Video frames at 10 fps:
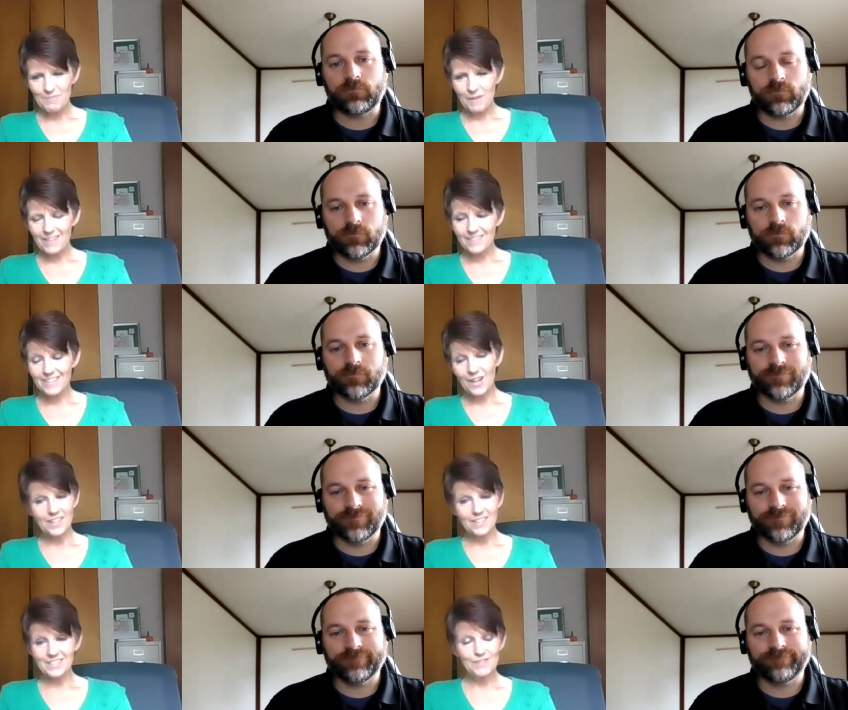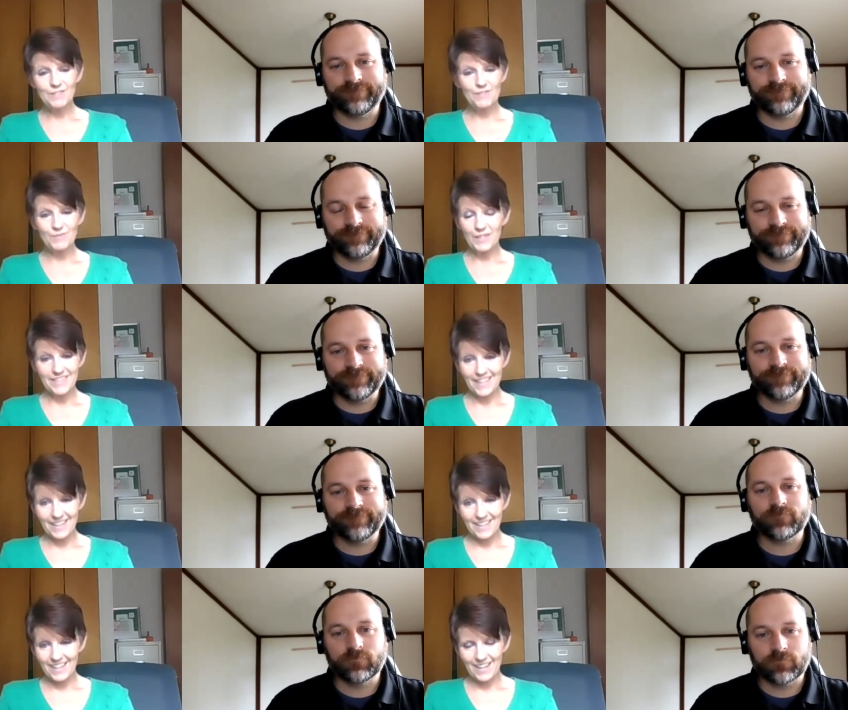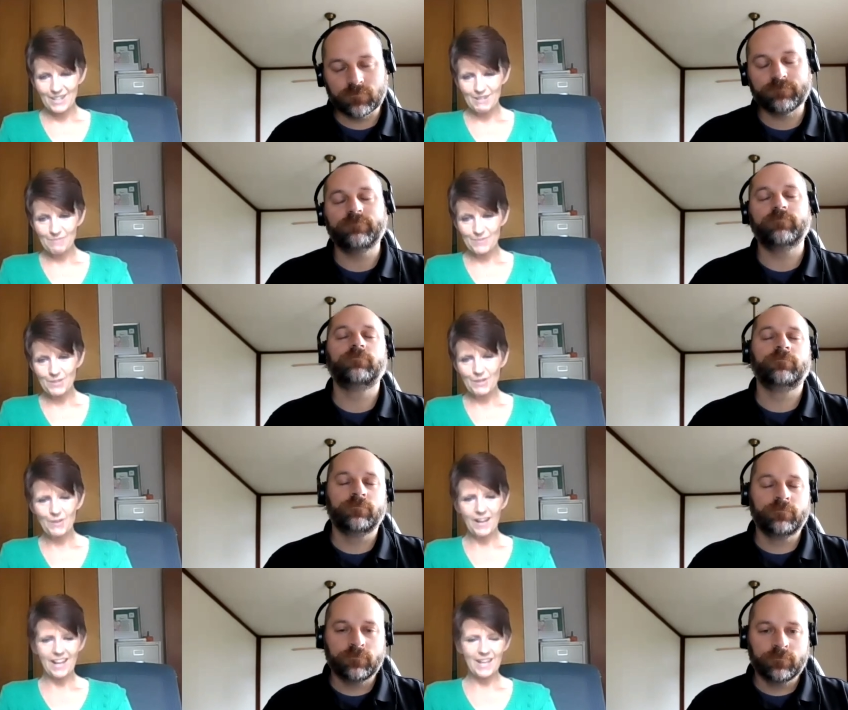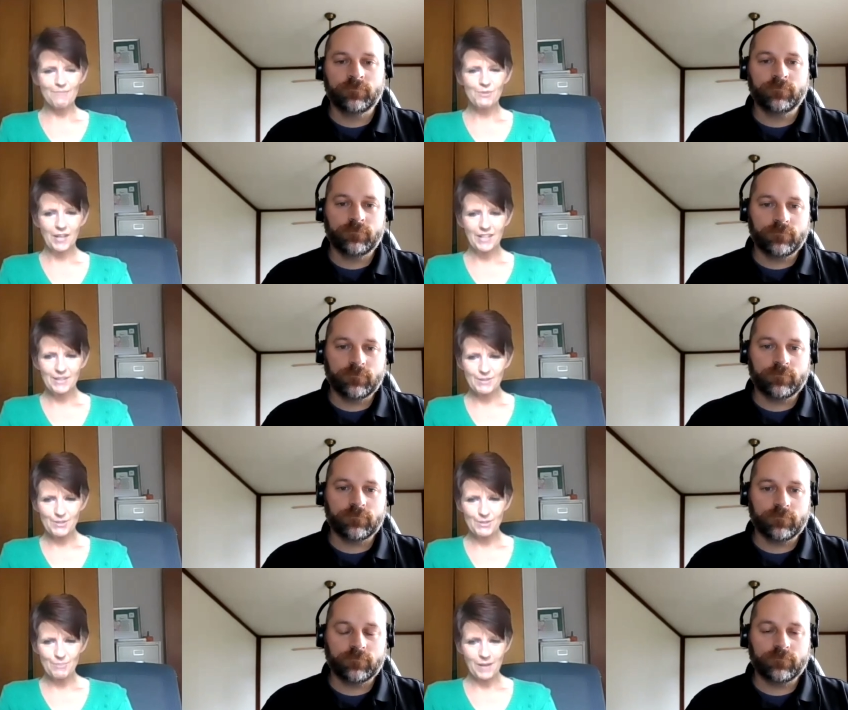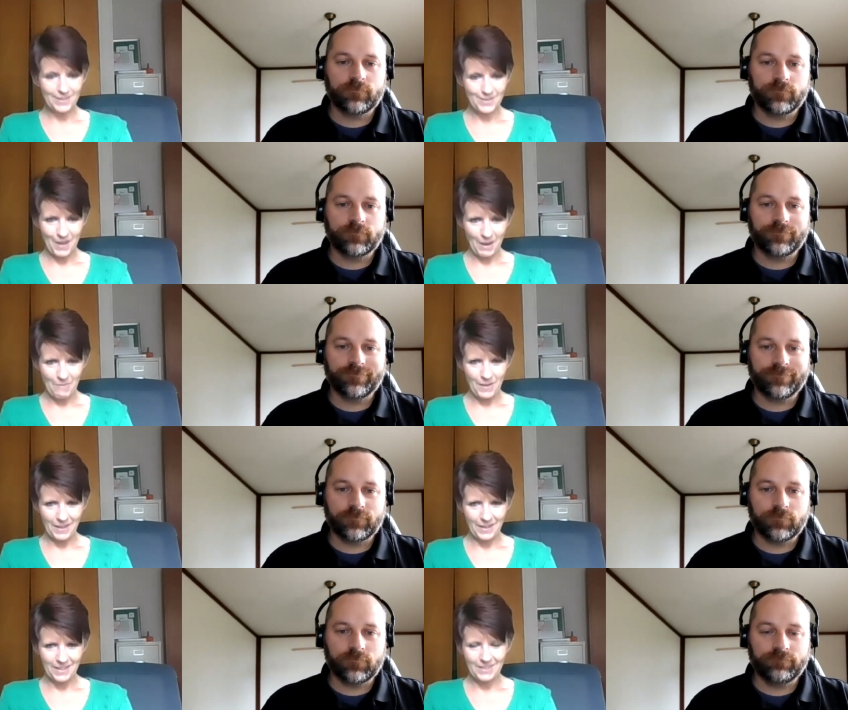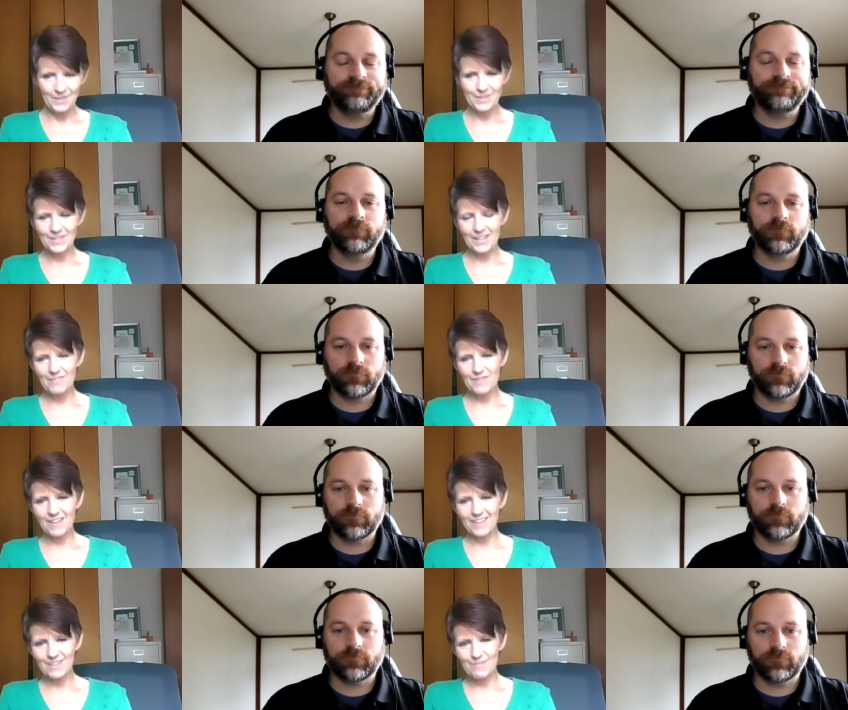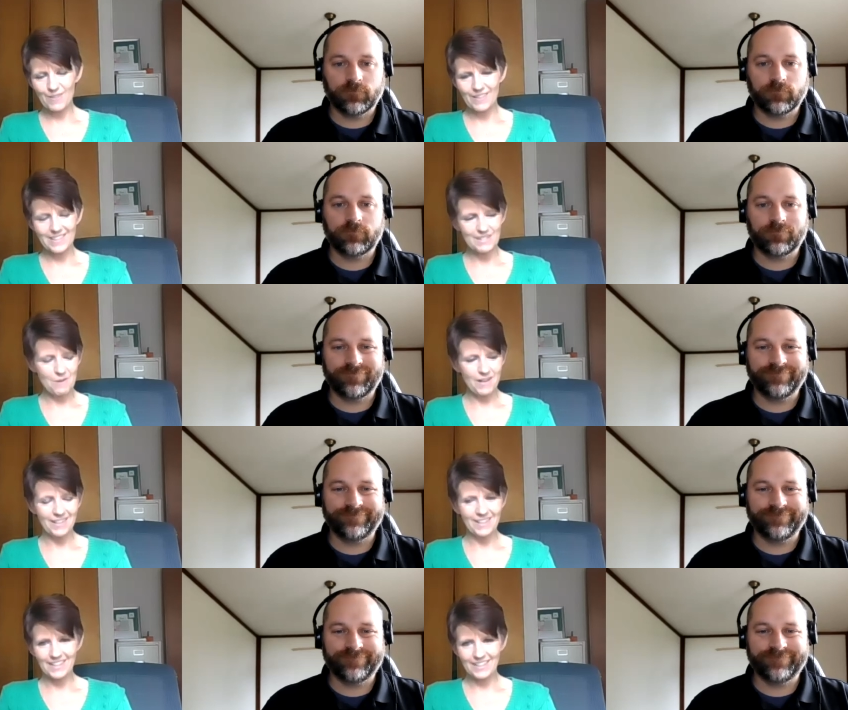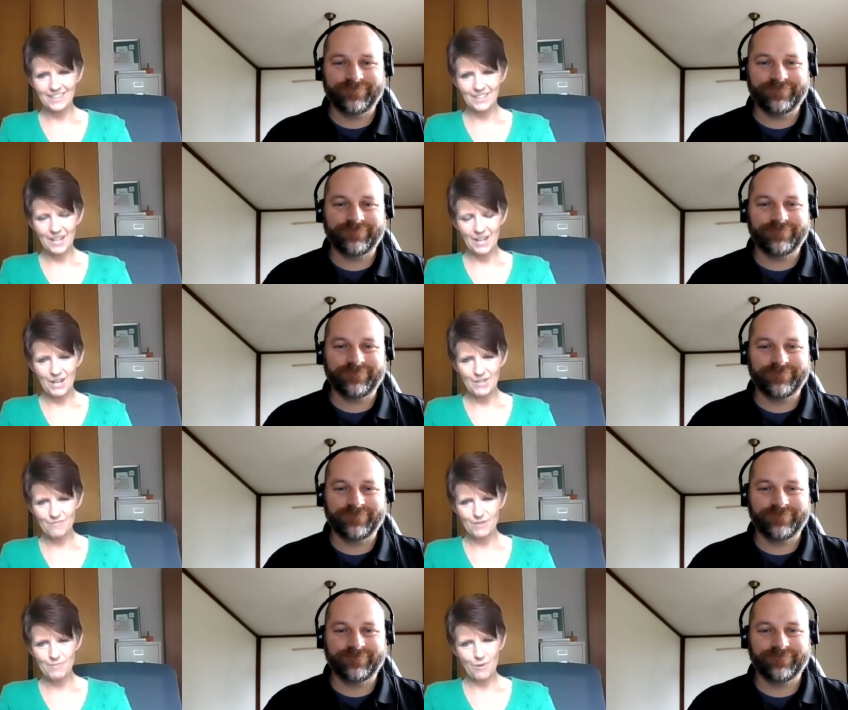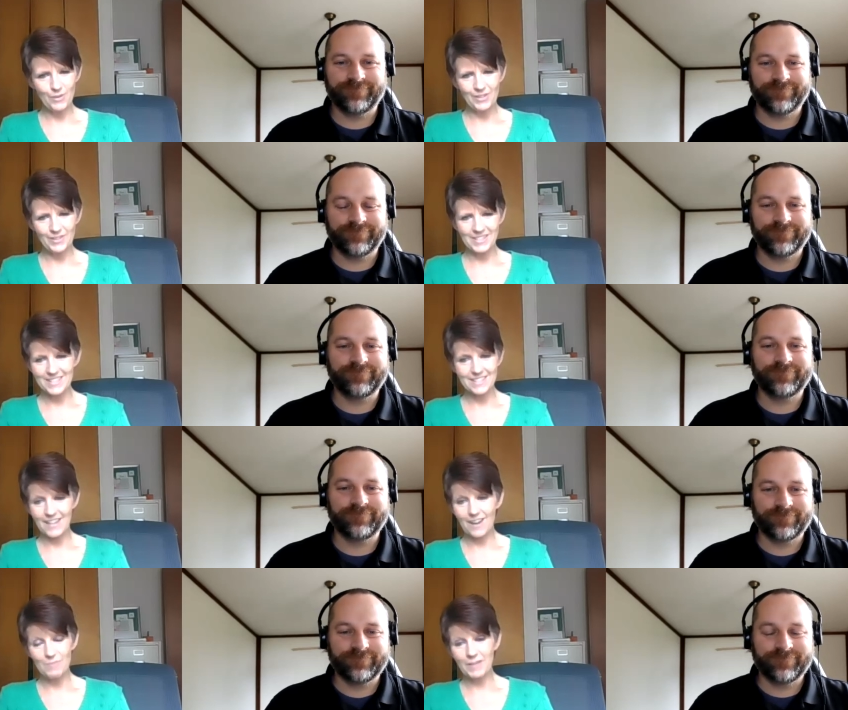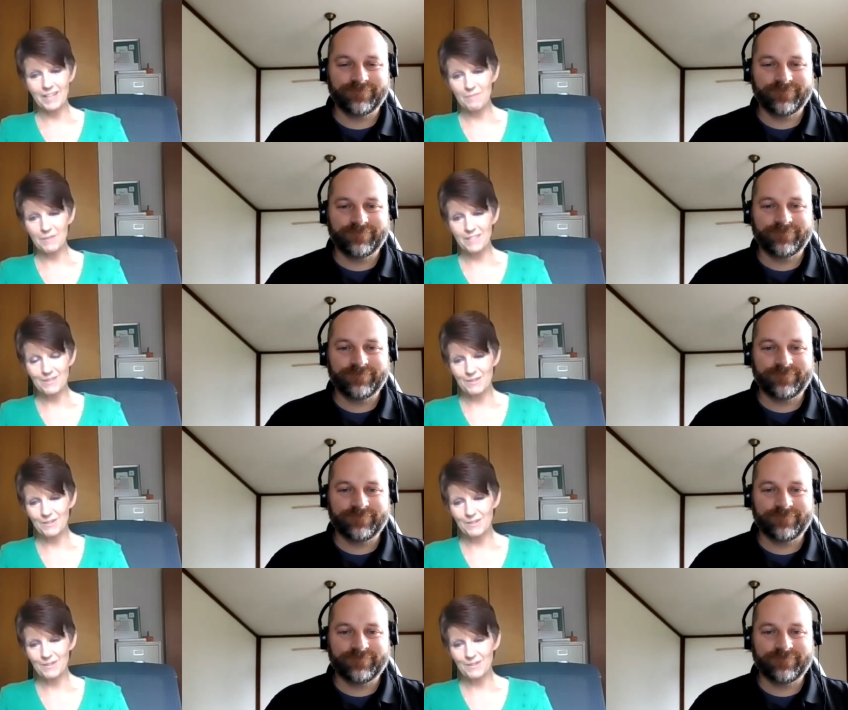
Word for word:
Speaker 1: been exclusively that um, so i am trying to do better that way you mm-hmm. know as i have a good friend that's a marketing uh, firm owner and he's harping on me so